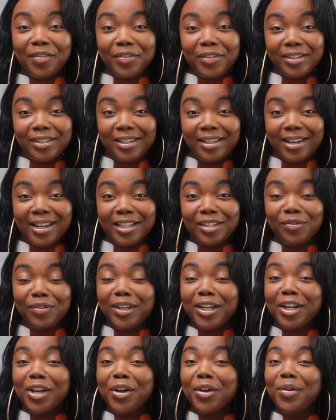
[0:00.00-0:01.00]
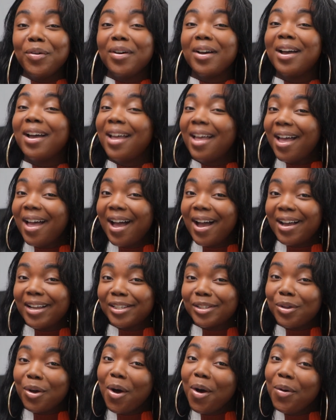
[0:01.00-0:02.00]
for today's video.
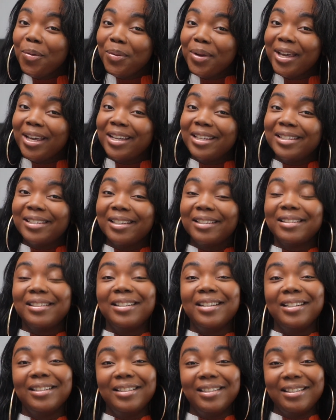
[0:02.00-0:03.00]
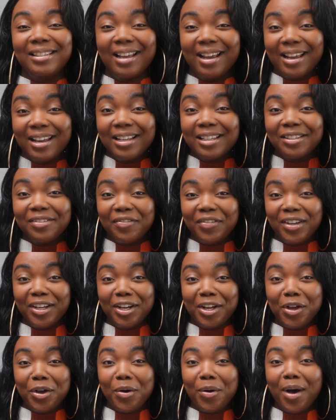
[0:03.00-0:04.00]
As always, today's
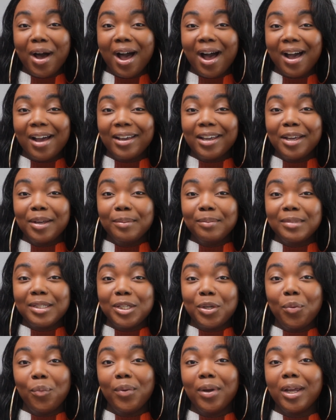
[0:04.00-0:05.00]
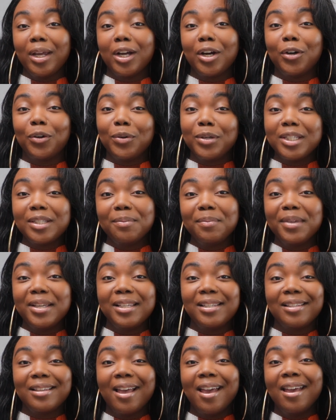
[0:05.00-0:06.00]
video I am doing
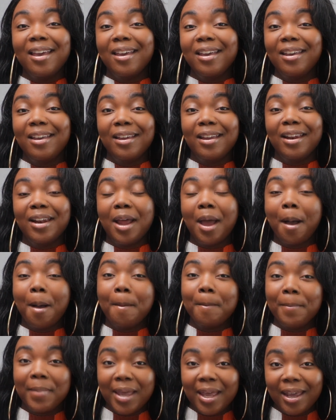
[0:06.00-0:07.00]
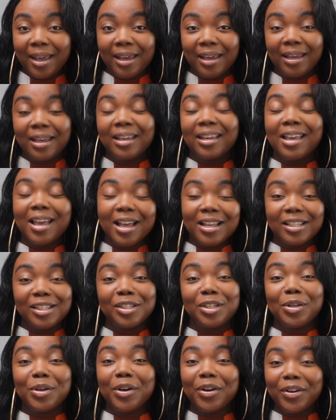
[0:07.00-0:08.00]
Christmas in May.
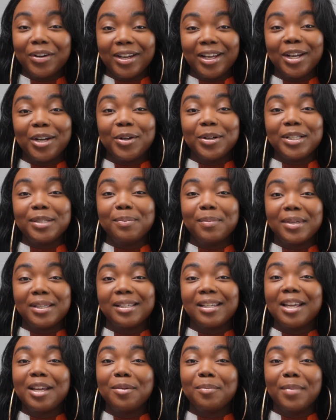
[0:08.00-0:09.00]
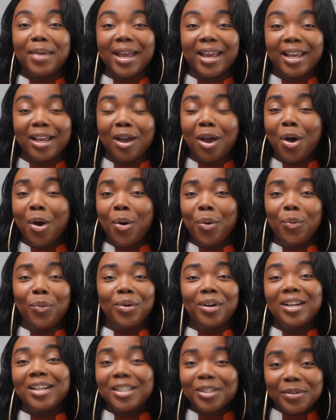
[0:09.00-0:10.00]
Yes, you heard it, Christmas in May.
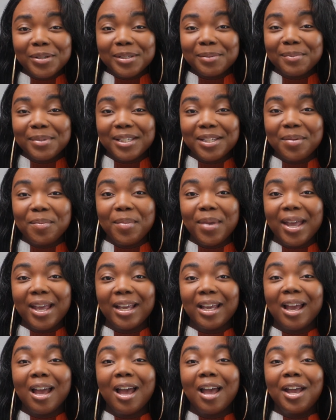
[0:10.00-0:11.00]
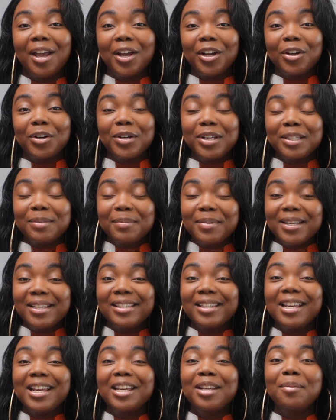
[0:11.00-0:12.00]
What is Christmas in May?
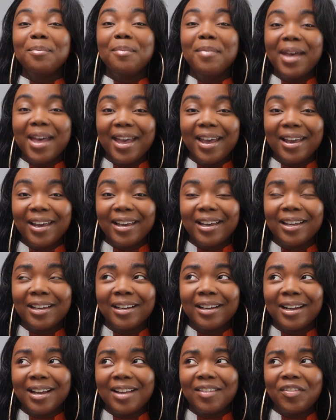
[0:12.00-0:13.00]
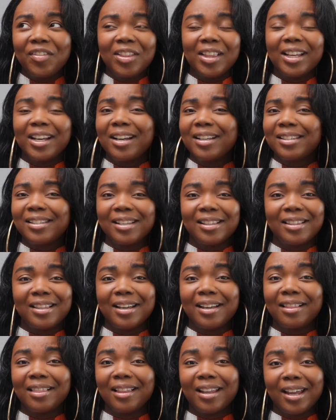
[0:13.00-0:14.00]
Christmas in May, I feel like I said
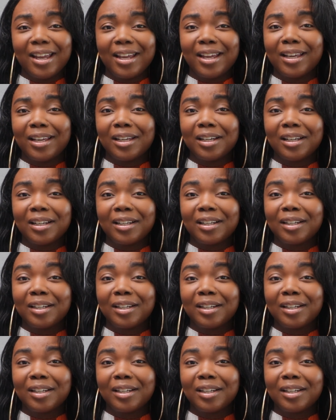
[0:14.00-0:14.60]
that like